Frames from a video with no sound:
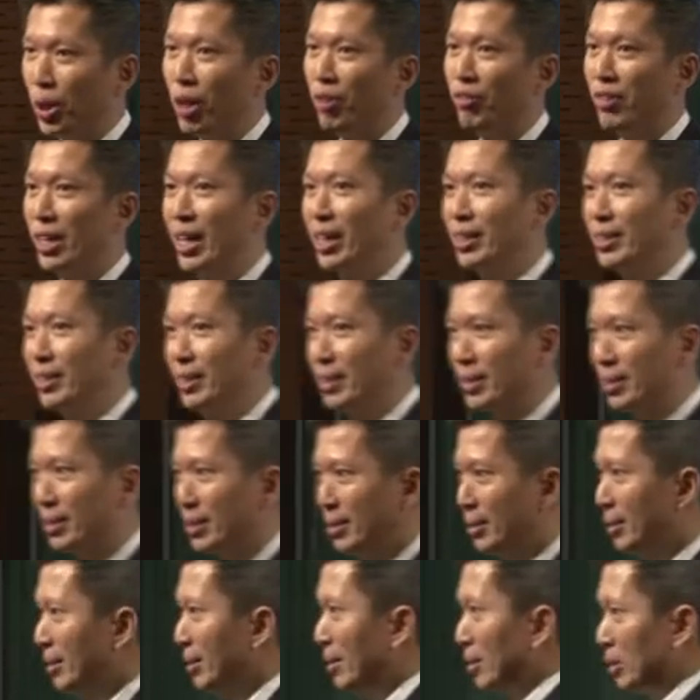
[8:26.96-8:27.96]
top of others.
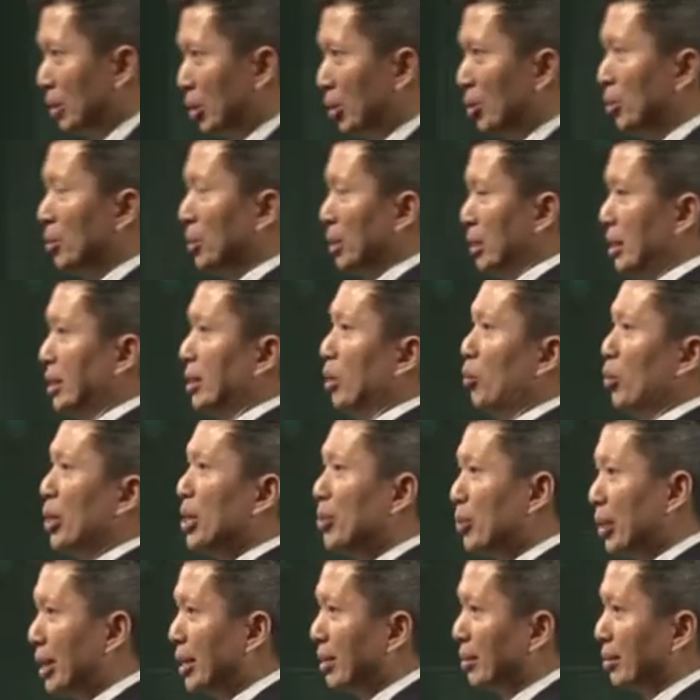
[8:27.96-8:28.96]
So it's a
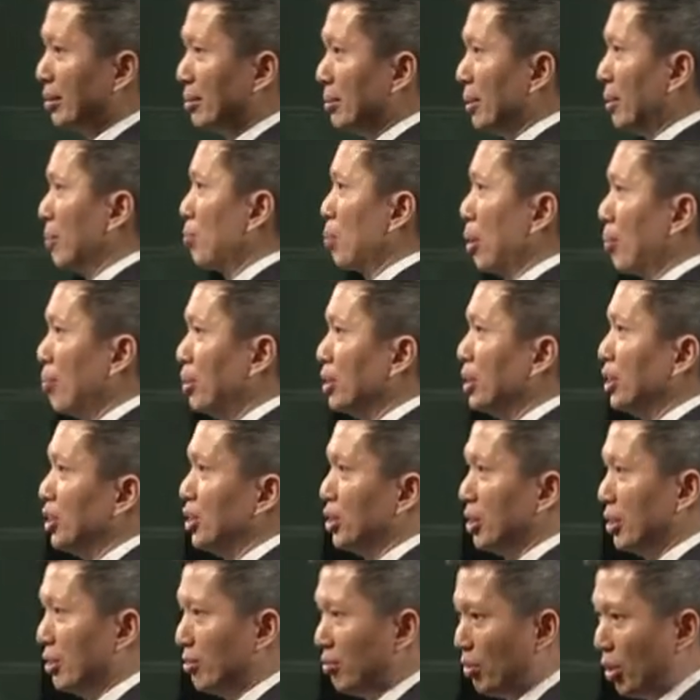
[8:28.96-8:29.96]
win-win
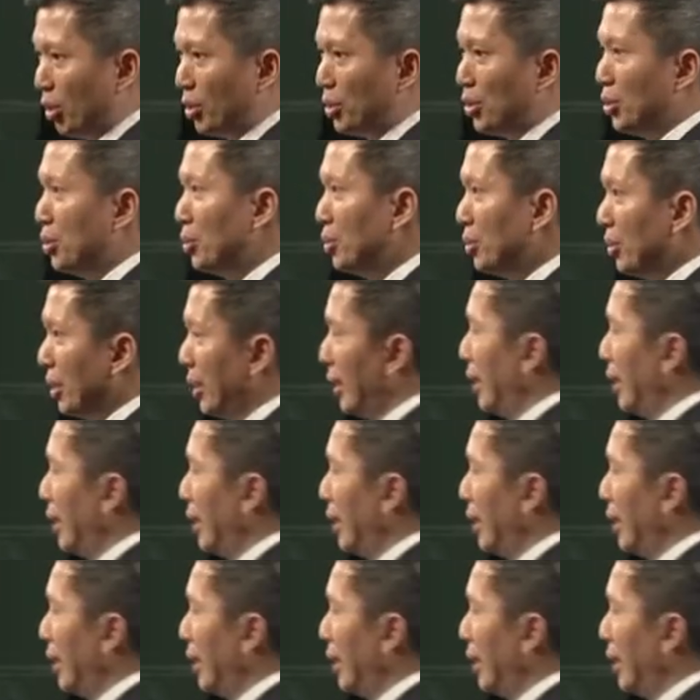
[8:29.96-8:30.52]
proposition for you